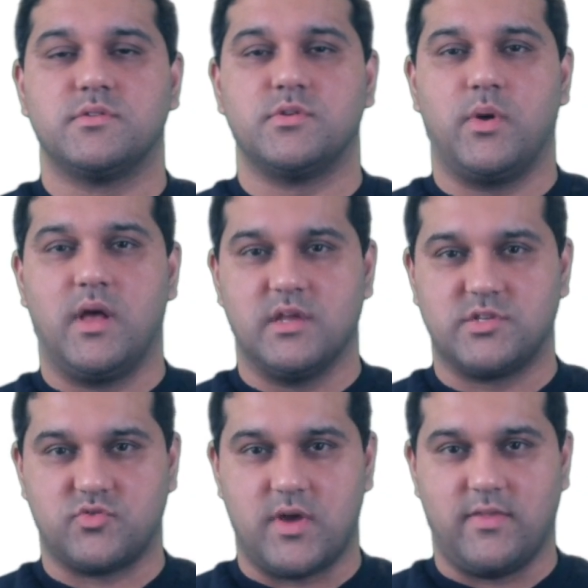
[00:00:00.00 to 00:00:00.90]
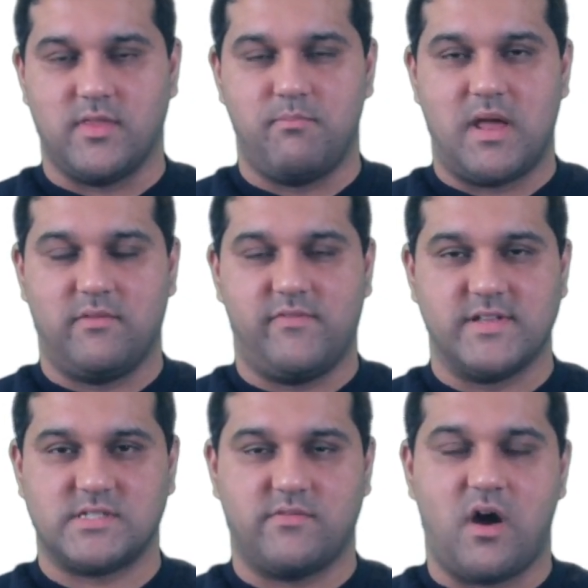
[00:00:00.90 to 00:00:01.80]
to illustrate the
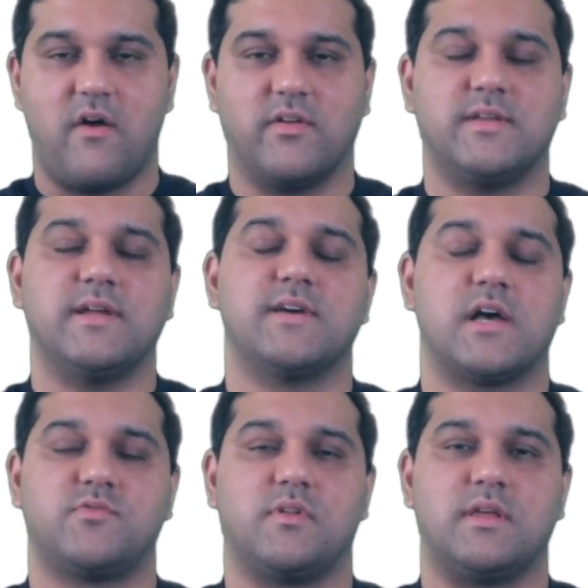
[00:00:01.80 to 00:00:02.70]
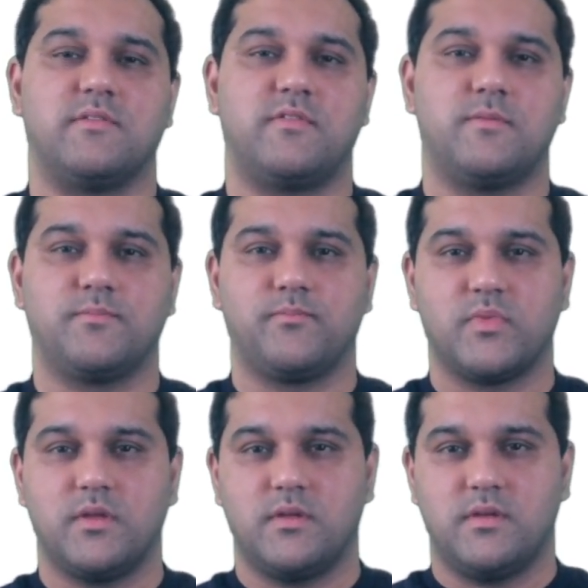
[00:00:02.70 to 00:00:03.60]
benefits of R&D tax relief.
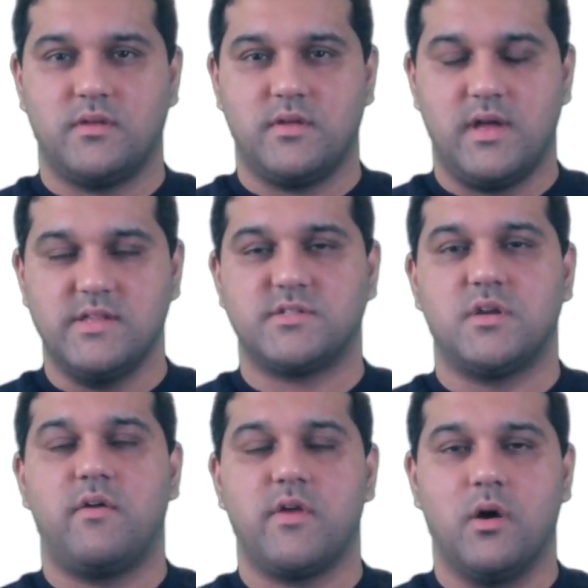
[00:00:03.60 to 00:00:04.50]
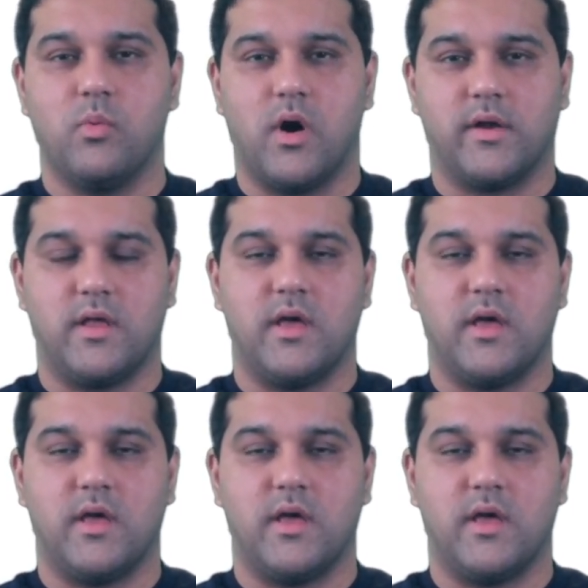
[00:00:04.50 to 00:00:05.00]
In scenario one,